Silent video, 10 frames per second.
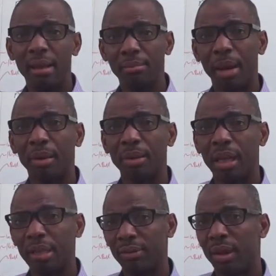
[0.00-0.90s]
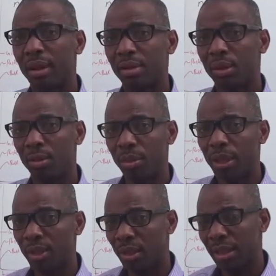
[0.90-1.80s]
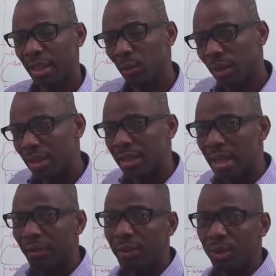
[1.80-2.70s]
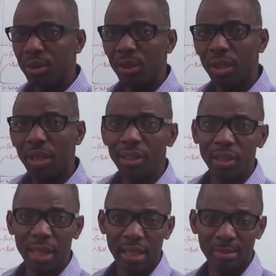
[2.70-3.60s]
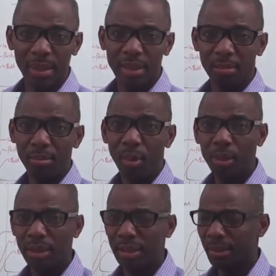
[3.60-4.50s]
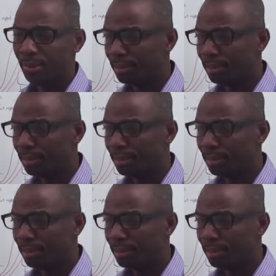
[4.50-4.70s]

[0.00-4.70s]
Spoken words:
about as far as communication, and then we can delve into each aspect in more detail.